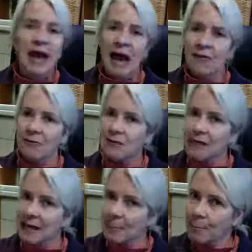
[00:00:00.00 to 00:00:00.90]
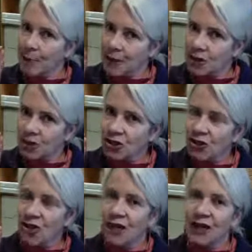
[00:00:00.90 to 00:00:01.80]
and those little
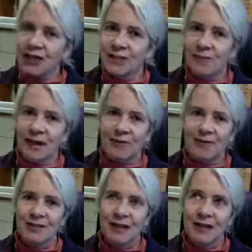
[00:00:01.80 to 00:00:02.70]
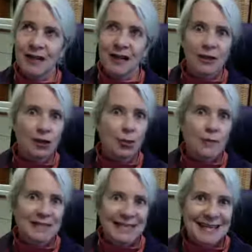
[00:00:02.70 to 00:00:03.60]
miniature tomatoes like the
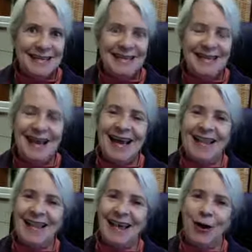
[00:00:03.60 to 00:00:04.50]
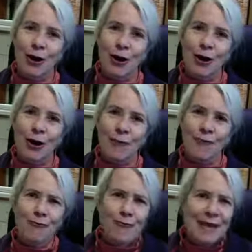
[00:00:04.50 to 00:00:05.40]
Tomasinas that are
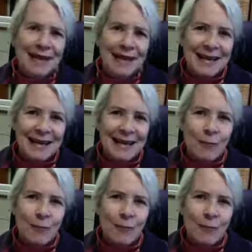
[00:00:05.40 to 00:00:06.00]
really,